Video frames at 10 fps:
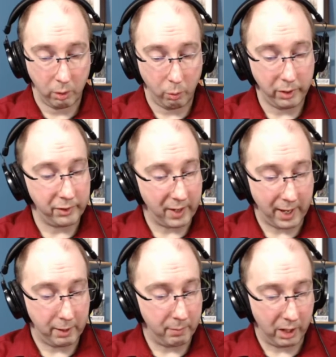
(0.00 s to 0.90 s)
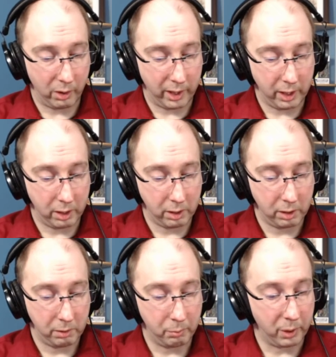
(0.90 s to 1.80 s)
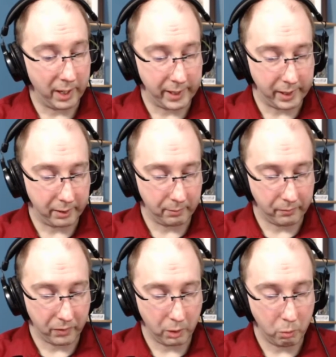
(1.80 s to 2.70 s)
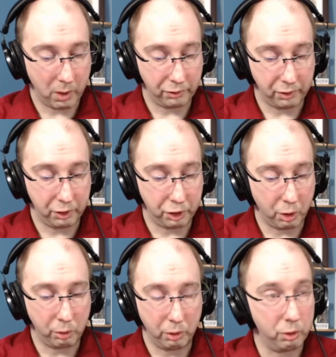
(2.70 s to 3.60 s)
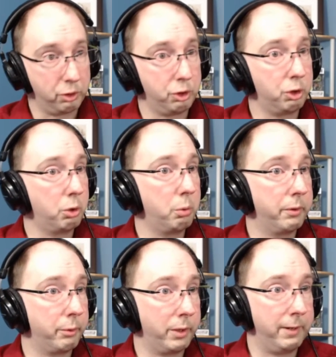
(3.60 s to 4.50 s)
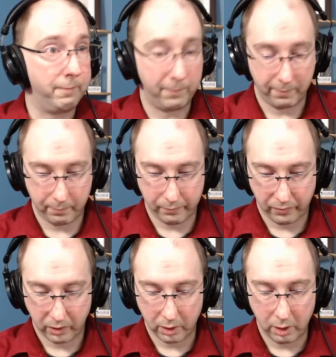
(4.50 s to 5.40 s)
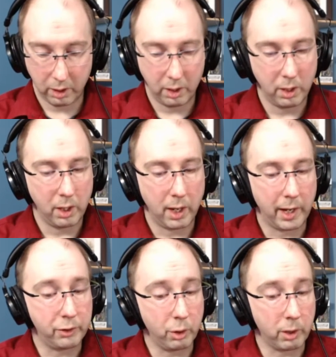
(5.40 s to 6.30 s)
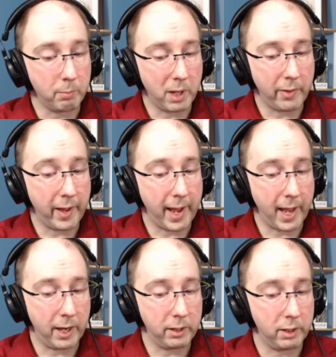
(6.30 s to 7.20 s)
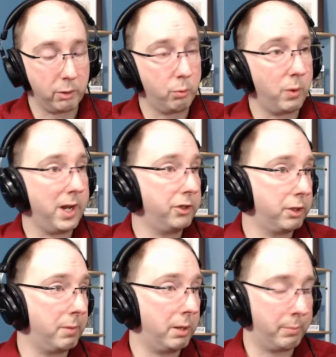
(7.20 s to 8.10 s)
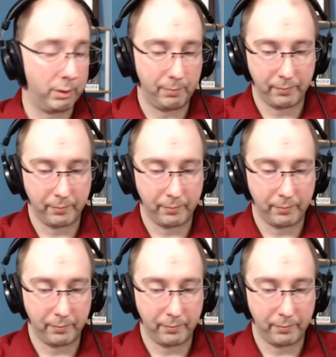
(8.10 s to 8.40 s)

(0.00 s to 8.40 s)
with his head buried, praying, whilst his shoulders shook with grief. I took him by the hand and raised him up.